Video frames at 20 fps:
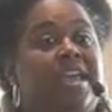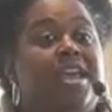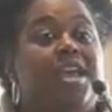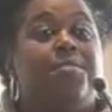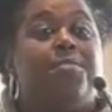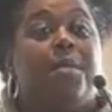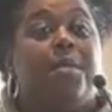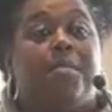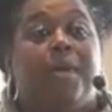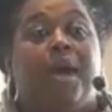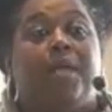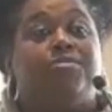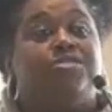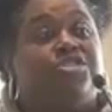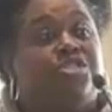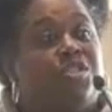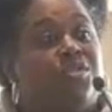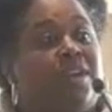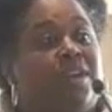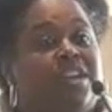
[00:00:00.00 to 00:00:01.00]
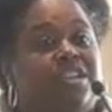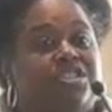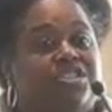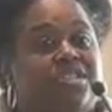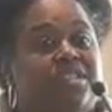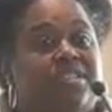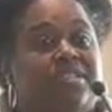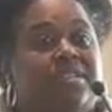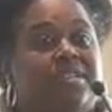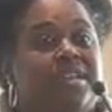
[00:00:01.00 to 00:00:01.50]
In my mom's
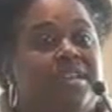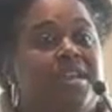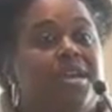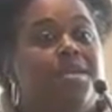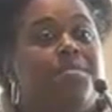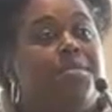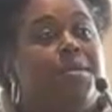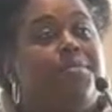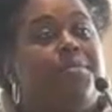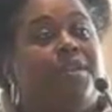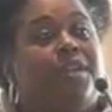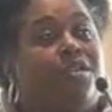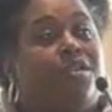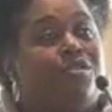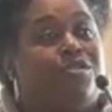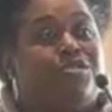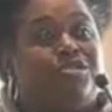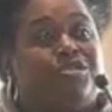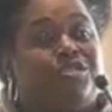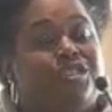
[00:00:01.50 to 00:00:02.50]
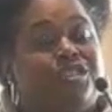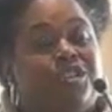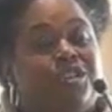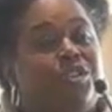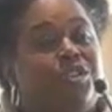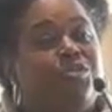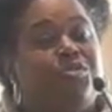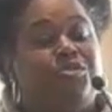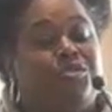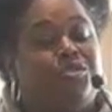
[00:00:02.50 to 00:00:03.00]
generation, people
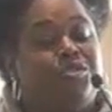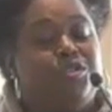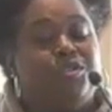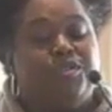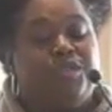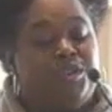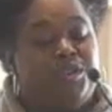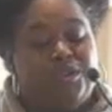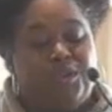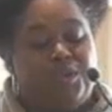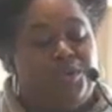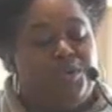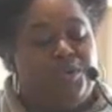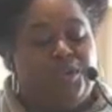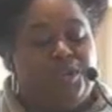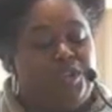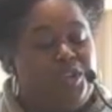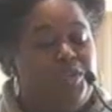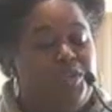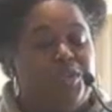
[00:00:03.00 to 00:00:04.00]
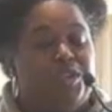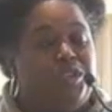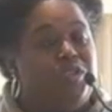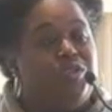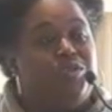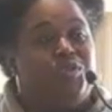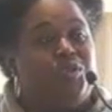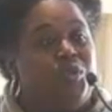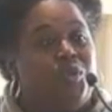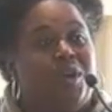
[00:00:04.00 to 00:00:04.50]
understood who Huey
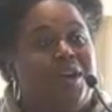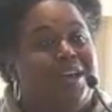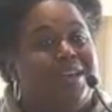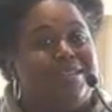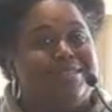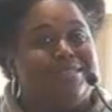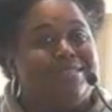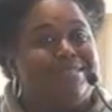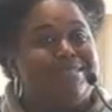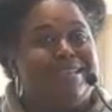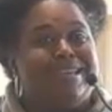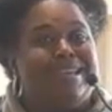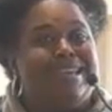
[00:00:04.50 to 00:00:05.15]
Newton was